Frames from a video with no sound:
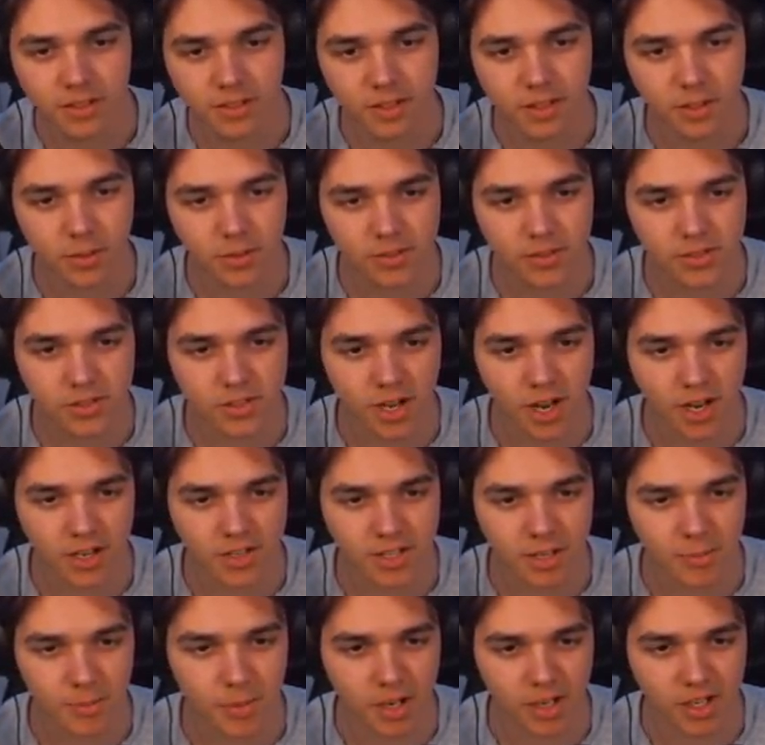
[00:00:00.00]
You know what
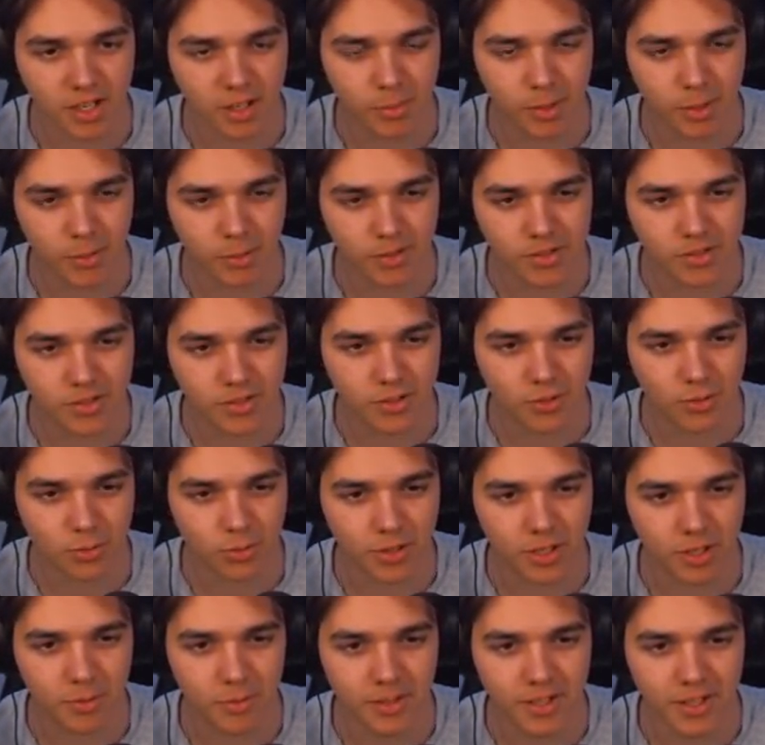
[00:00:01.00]
sucks? I'm not going to be able to
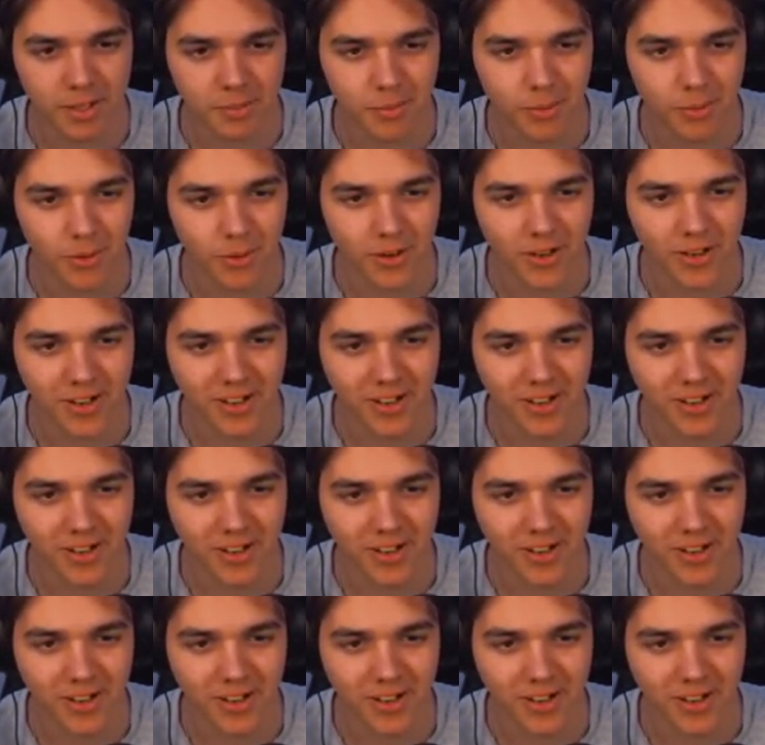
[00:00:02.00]
scream anymore.